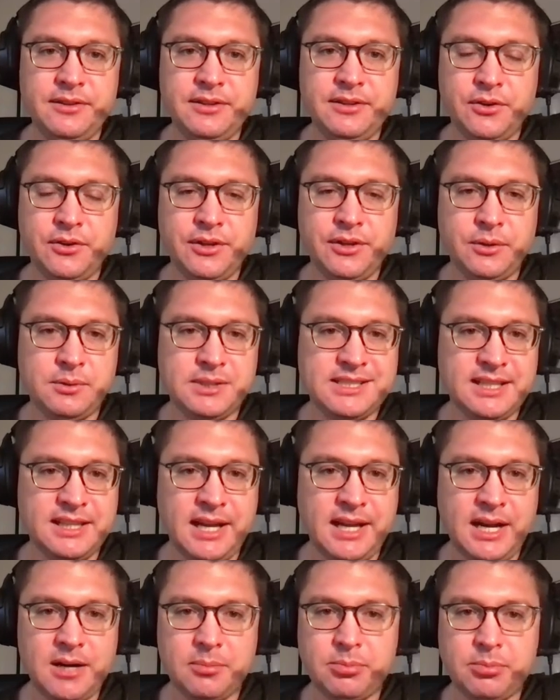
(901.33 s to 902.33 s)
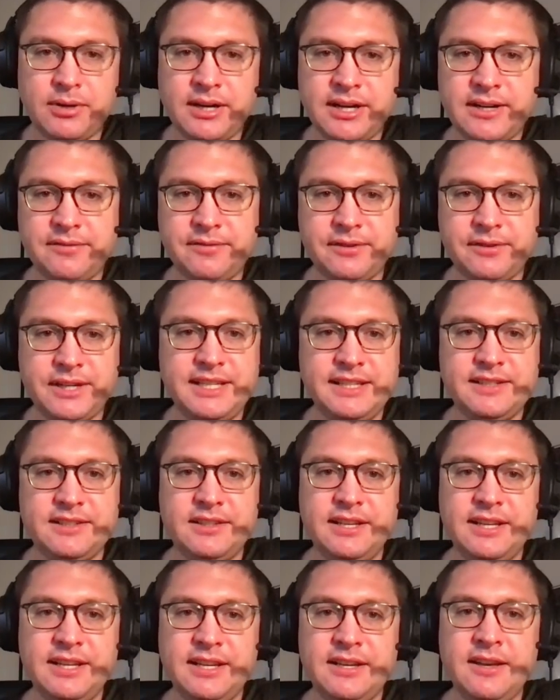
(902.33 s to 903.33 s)
you know, there was a lot of prayer for
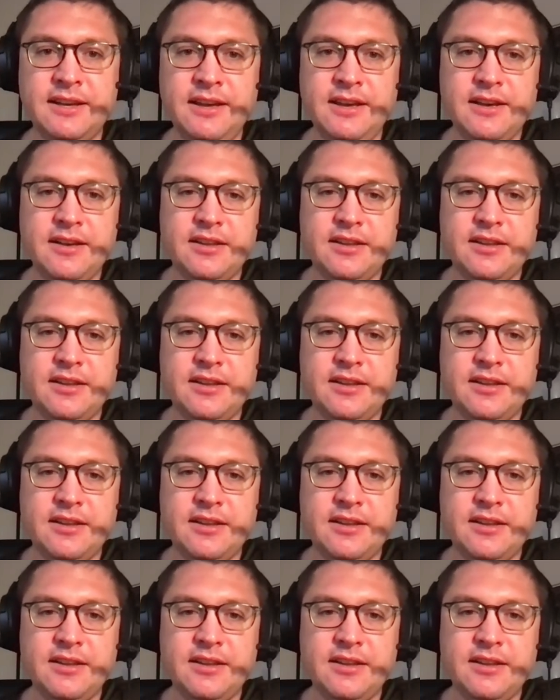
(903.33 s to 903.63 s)
healing.